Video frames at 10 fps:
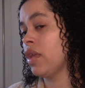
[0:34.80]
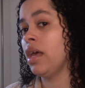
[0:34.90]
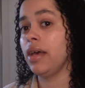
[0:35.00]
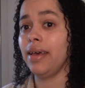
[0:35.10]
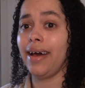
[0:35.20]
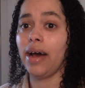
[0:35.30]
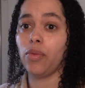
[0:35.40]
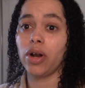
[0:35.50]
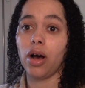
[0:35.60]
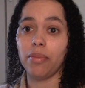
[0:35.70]
Yeah, I
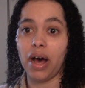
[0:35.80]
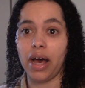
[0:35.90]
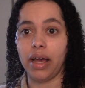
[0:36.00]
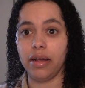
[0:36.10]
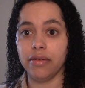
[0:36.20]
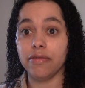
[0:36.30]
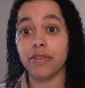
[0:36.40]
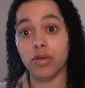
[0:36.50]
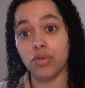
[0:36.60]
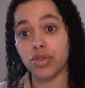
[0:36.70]
went on my
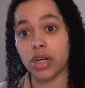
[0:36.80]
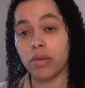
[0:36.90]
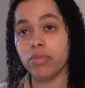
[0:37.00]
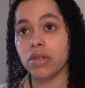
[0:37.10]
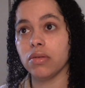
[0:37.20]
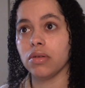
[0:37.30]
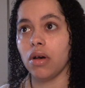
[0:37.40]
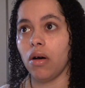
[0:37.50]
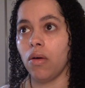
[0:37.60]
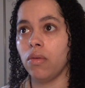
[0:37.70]
few trips,
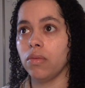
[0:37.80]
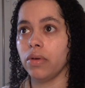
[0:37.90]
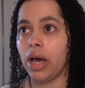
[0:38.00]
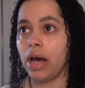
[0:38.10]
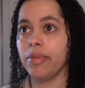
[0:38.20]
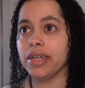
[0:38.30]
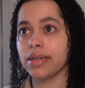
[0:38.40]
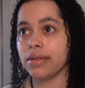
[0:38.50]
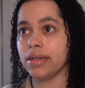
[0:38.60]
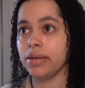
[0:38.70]
so yeah, I
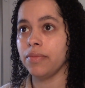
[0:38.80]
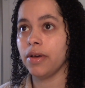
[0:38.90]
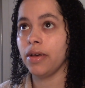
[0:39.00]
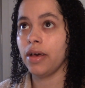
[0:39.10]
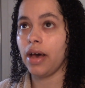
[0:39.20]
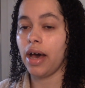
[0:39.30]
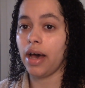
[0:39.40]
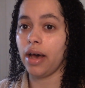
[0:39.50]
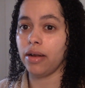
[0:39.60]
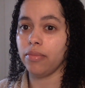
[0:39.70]
basically
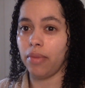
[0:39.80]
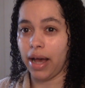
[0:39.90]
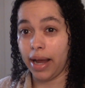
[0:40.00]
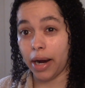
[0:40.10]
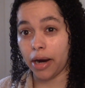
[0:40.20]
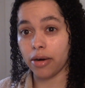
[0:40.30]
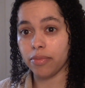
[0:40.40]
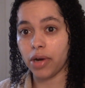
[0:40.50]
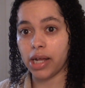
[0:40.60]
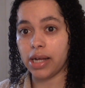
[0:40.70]
had my hair
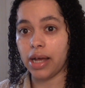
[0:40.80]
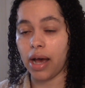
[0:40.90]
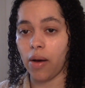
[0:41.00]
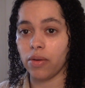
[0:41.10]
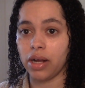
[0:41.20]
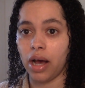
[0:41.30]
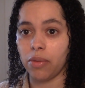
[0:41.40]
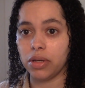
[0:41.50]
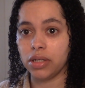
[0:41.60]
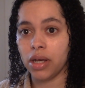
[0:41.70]
braided down and
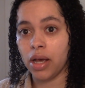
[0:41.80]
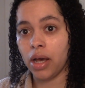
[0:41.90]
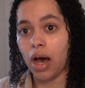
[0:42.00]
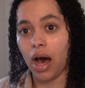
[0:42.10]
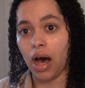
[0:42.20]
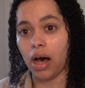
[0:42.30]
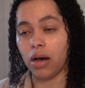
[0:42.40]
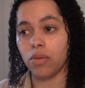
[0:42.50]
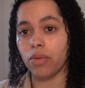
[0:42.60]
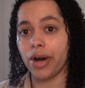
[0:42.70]
I was
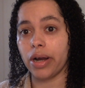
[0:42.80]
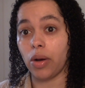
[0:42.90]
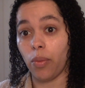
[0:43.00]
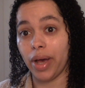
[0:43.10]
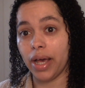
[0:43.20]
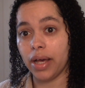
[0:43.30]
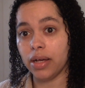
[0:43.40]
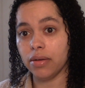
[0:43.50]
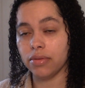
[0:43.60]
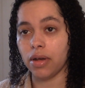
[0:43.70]
wearing a
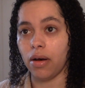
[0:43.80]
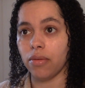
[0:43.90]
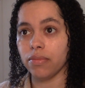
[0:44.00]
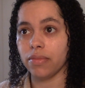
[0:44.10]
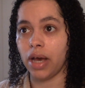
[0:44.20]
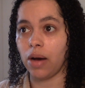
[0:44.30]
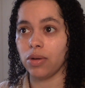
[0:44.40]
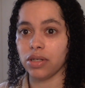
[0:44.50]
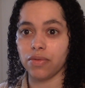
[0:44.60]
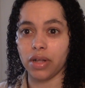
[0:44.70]
wig, so yeah, I
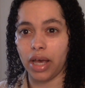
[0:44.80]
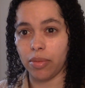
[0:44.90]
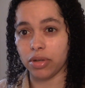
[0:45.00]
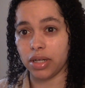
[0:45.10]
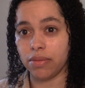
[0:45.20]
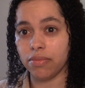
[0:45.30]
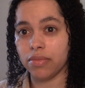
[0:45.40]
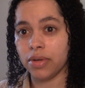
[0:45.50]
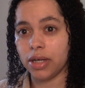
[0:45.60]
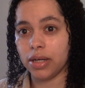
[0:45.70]
wasn't really able to
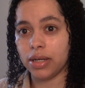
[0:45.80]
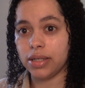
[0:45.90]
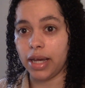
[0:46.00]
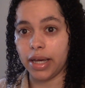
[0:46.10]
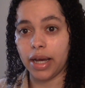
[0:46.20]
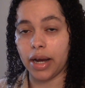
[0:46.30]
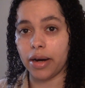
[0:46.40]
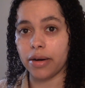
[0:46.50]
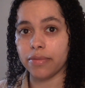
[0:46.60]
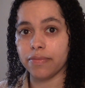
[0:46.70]
take
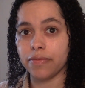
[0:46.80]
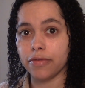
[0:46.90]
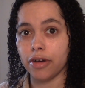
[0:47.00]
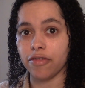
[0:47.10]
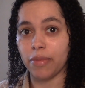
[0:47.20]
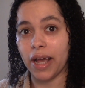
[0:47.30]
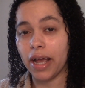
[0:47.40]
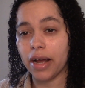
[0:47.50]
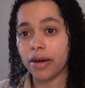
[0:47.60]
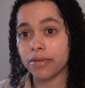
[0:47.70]
care of my
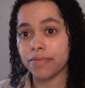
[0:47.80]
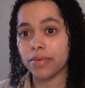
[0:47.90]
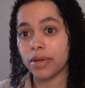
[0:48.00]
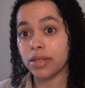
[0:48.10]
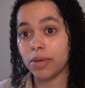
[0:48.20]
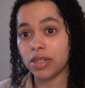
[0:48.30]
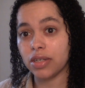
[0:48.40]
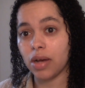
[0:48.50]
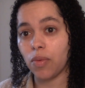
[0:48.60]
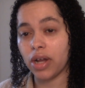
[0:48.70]
hair as much
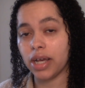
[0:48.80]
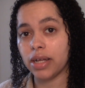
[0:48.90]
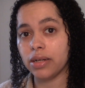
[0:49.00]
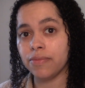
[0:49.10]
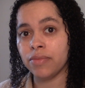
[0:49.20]
as I wanted.